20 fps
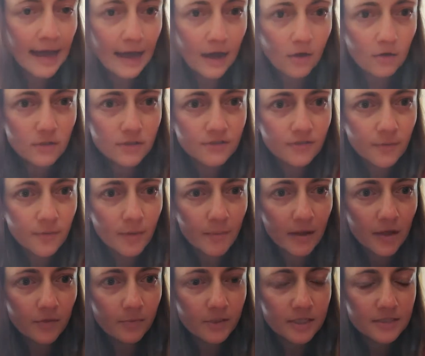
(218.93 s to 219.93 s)
out from the
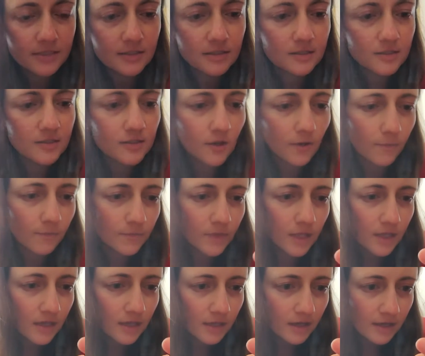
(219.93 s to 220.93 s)
mouthpiece. So
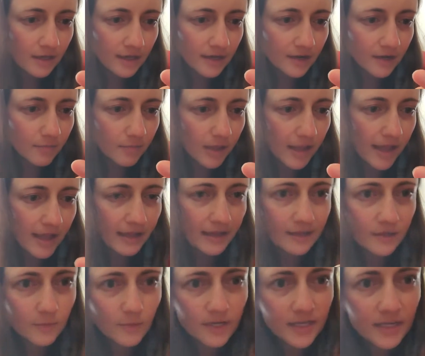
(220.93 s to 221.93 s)
hair of black,
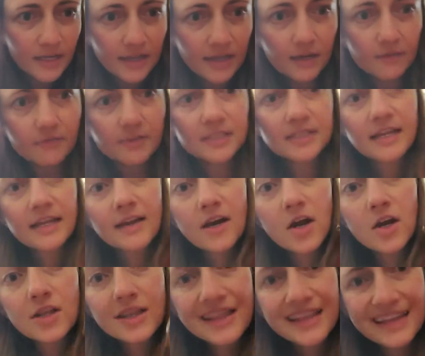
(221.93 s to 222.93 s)
then we're going to carefully take
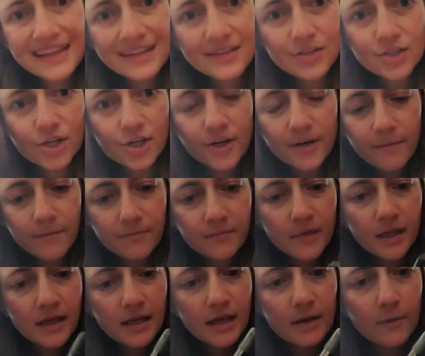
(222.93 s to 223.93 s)
our ligature.
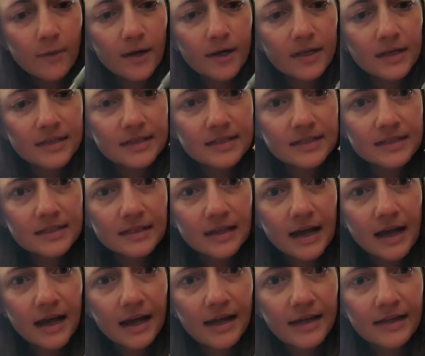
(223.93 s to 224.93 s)
We're going to
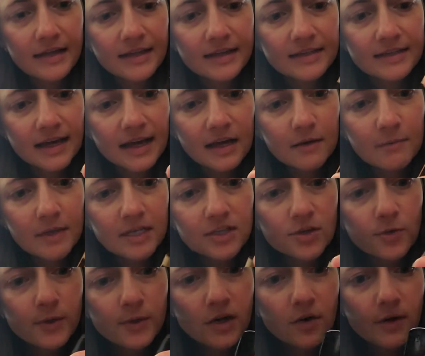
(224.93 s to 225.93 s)
slide it down, make
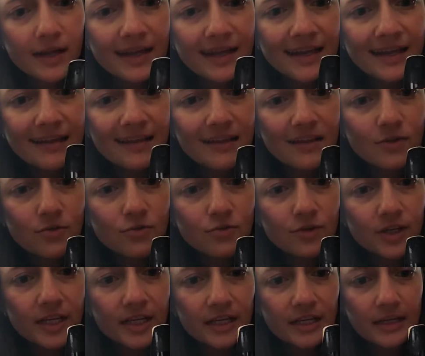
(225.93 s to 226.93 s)
sure we don't hit the
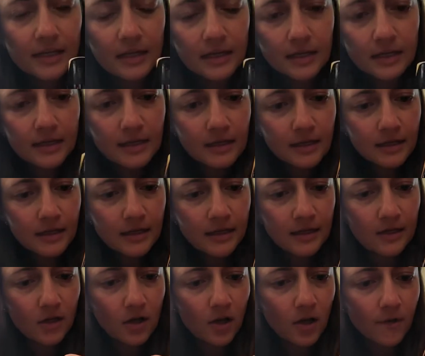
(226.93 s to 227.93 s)
reed
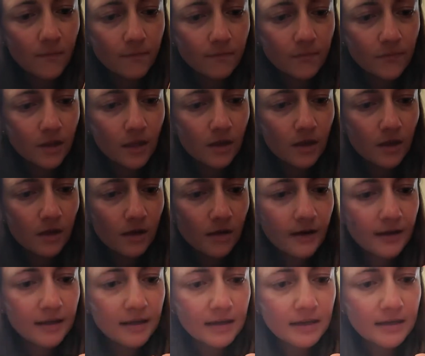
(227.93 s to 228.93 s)
at all. All
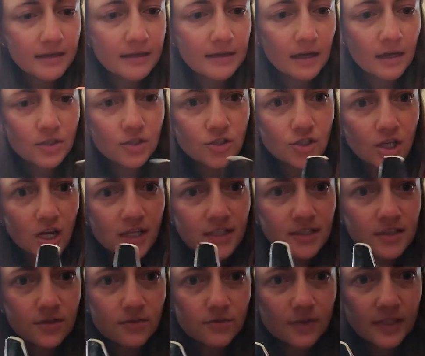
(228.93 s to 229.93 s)
right, and
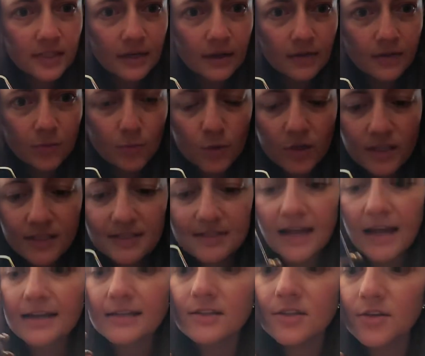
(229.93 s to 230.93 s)
adjust the reed with the
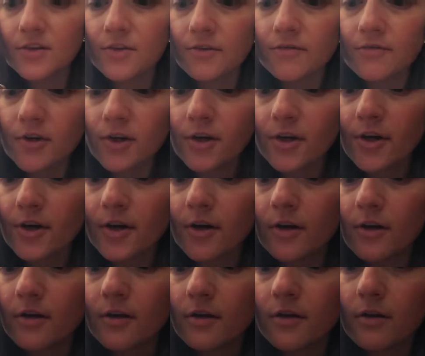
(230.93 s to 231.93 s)
size of your,
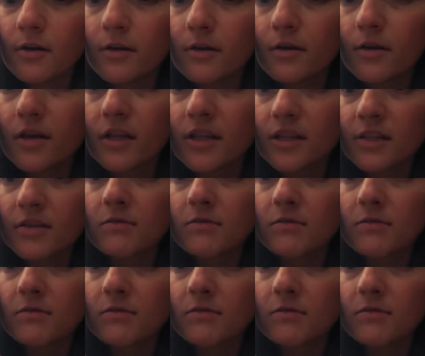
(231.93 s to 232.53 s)
the